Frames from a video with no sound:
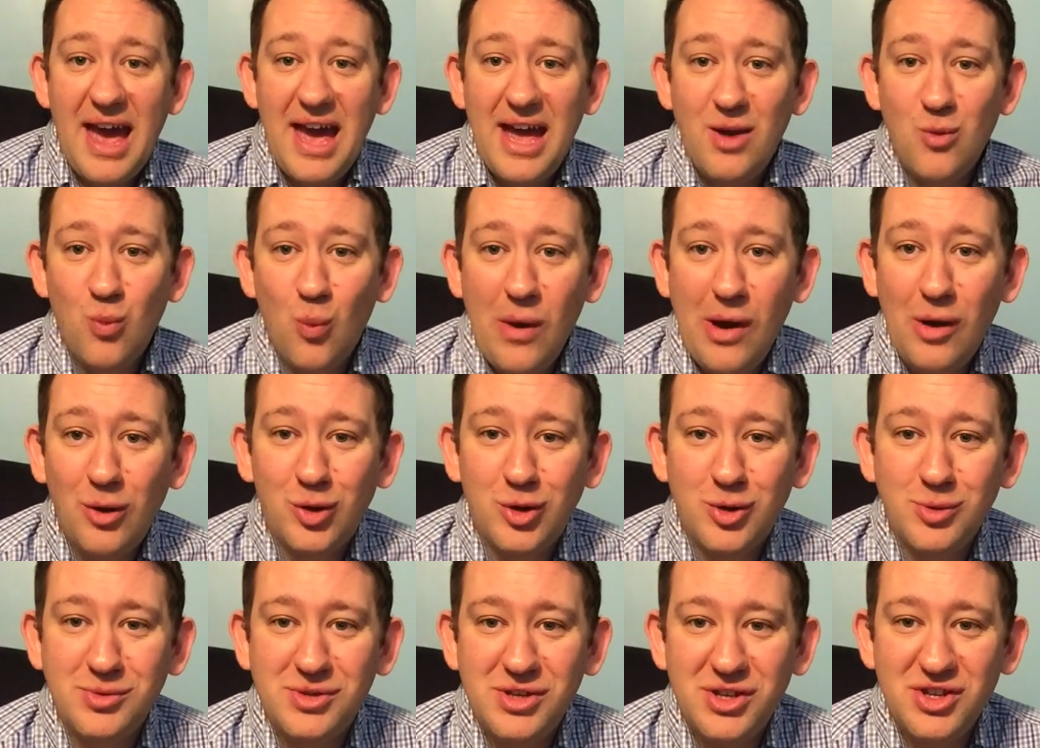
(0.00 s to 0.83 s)
and
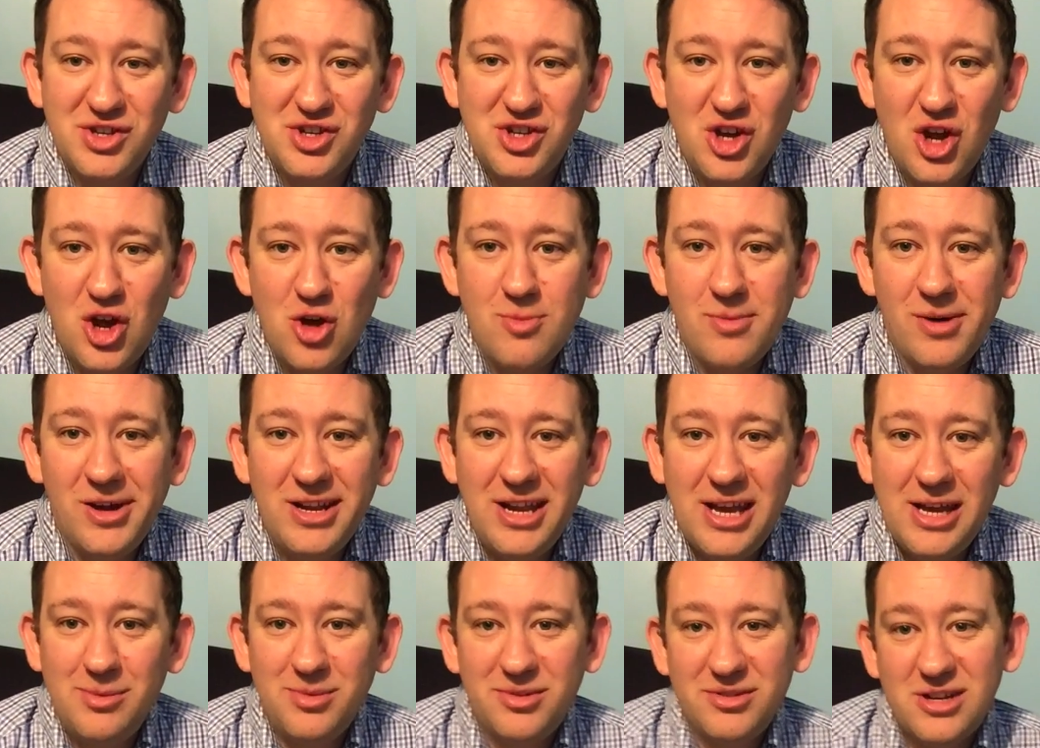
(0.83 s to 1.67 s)
welcome to the show. My
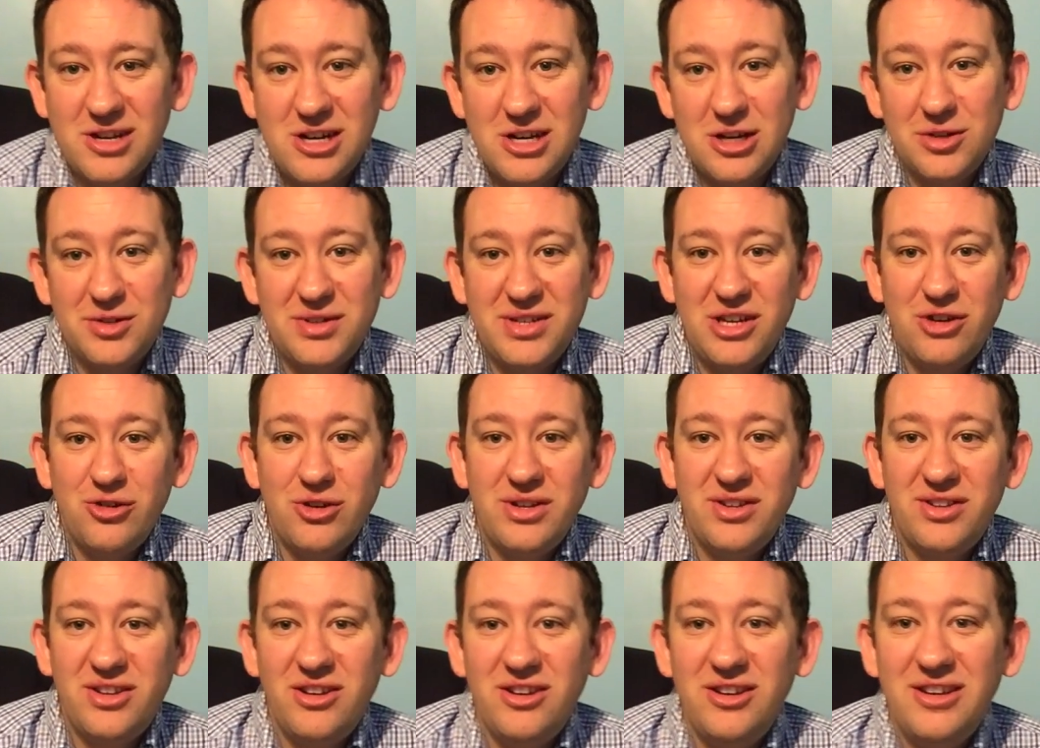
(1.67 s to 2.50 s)
name's Carl
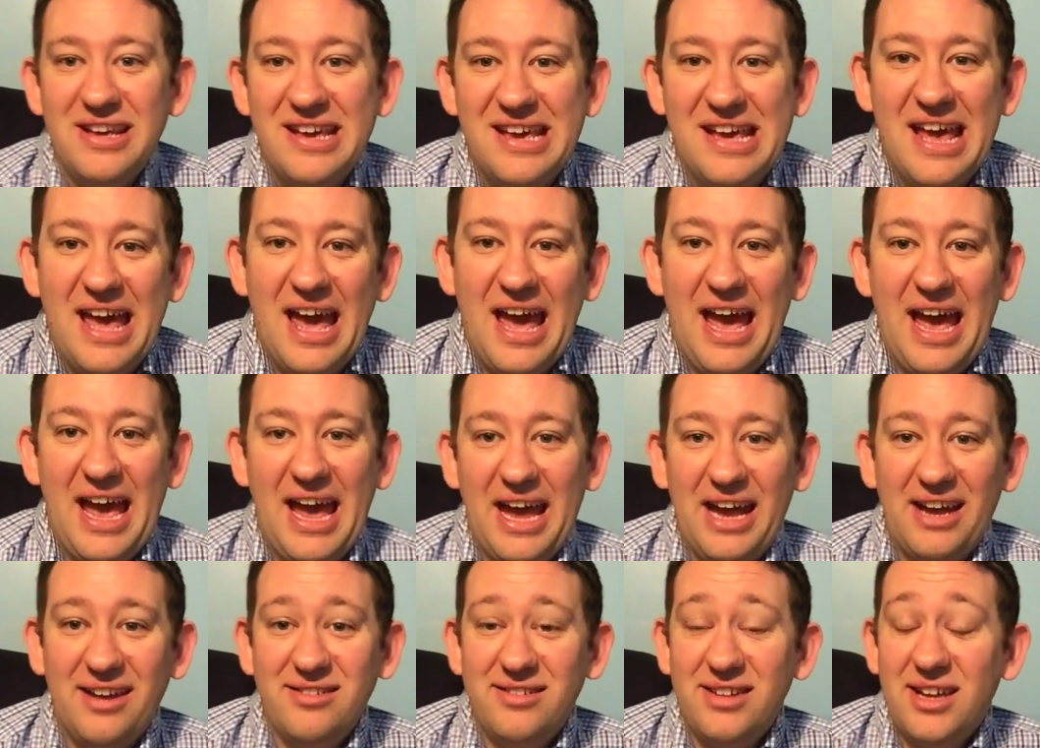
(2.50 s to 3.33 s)
Tidderington,
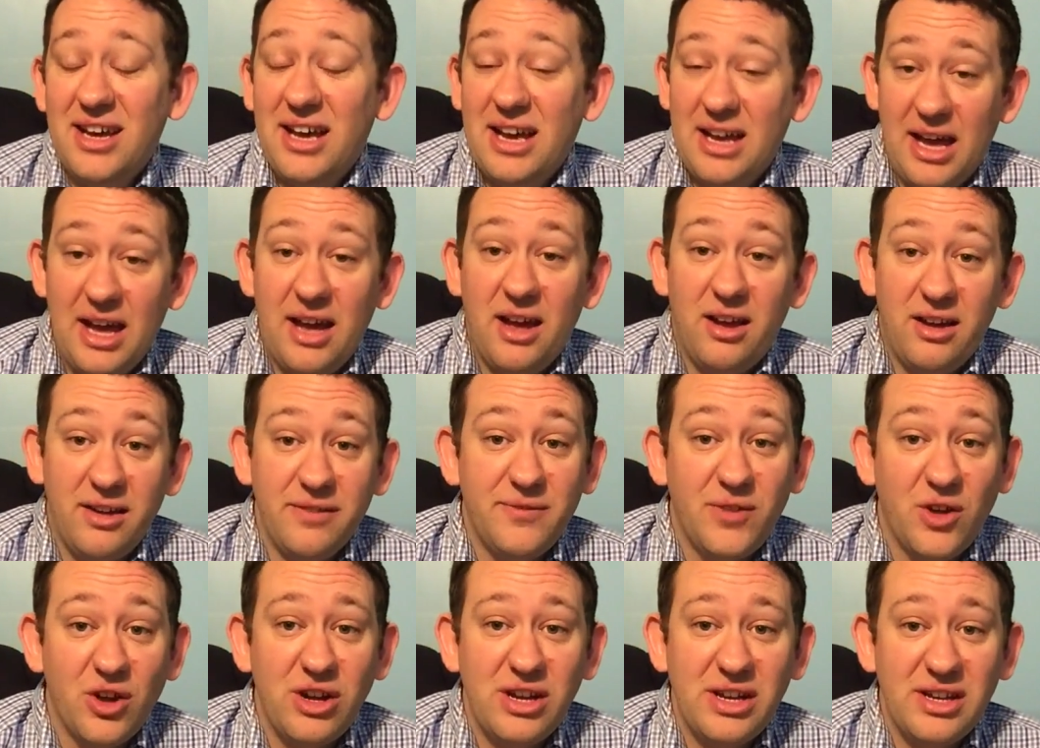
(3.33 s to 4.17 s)
and
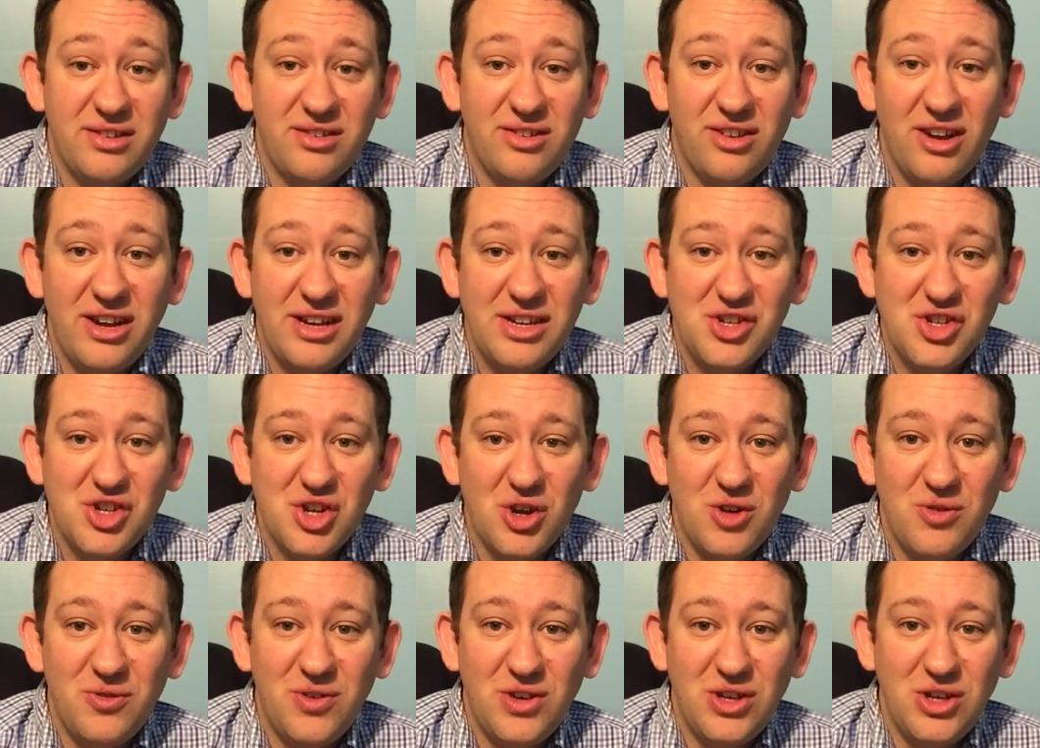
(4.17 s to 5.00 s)
I've got an exciting
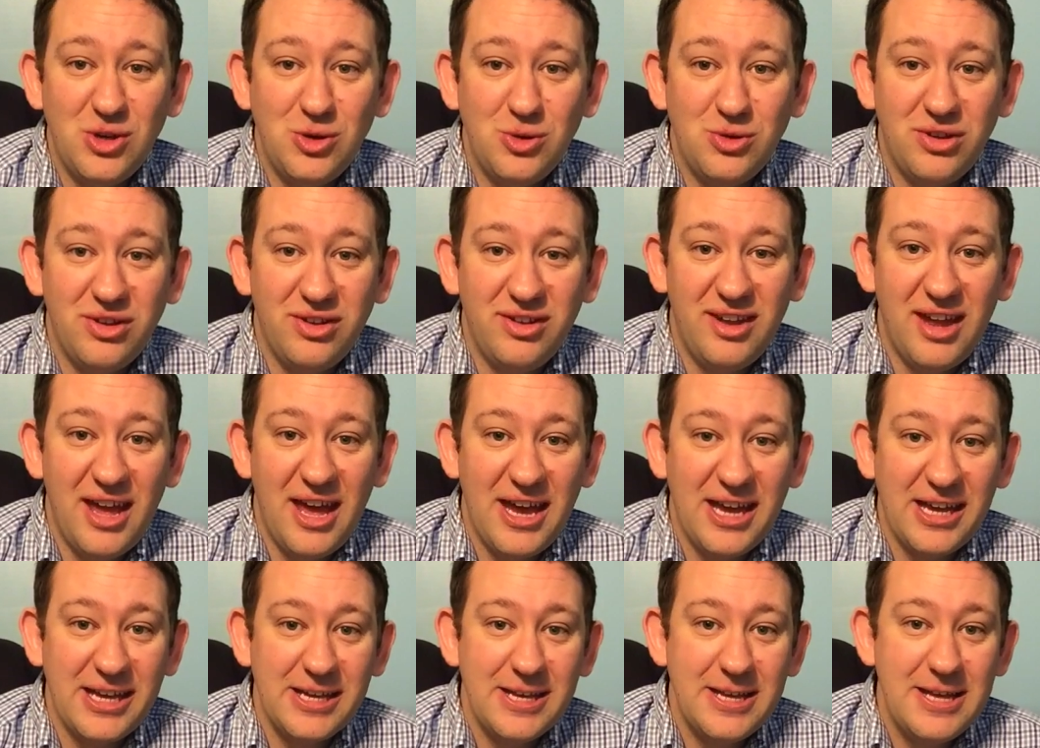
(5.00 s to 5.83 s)
show for you
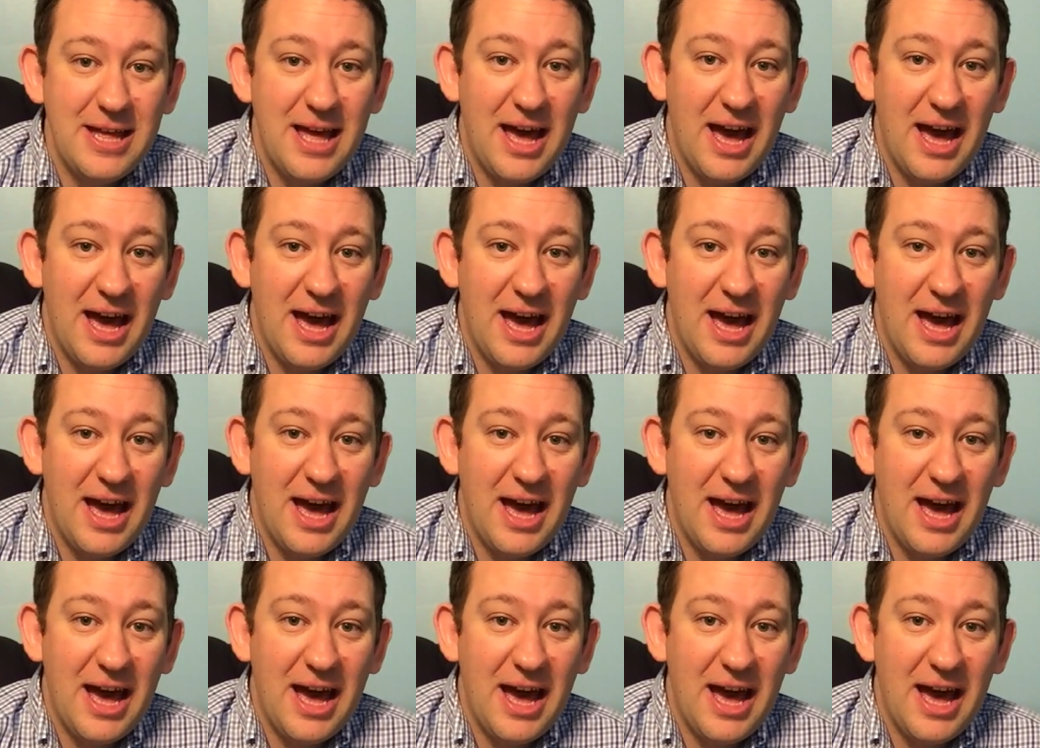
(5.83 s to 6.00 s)
today.